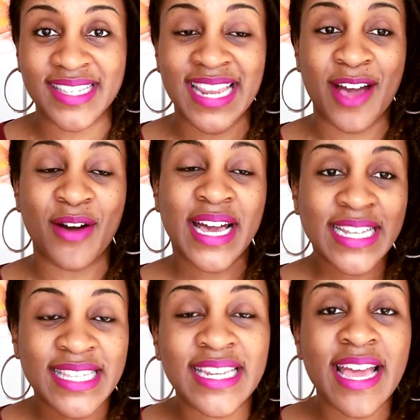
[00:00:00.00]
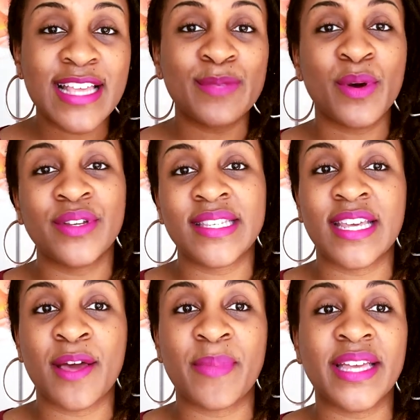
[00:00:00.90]
Now, today's bonus
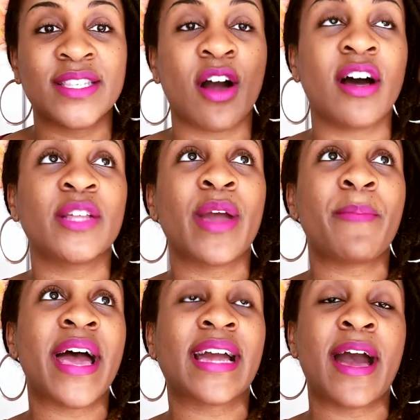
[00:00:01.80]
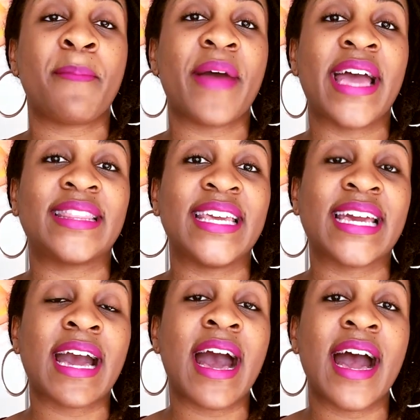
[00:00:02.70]
tip is all the way back up at the
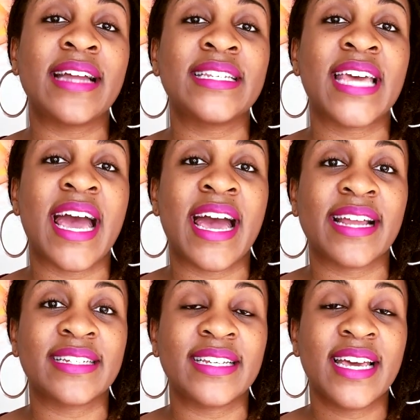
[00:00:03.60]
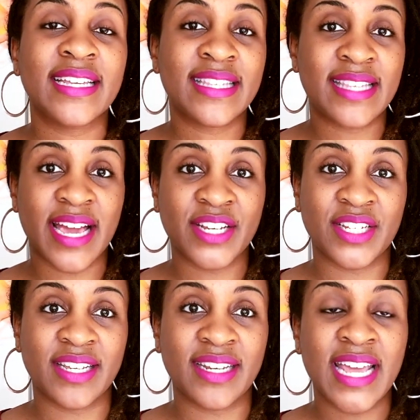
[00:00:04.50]
contact
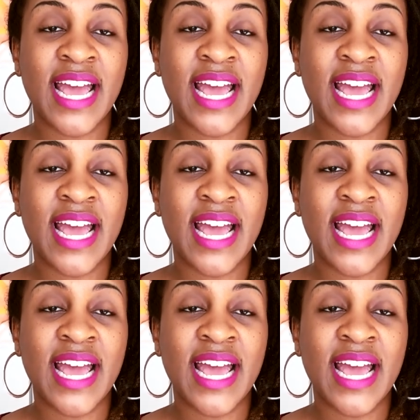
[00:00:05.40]
section.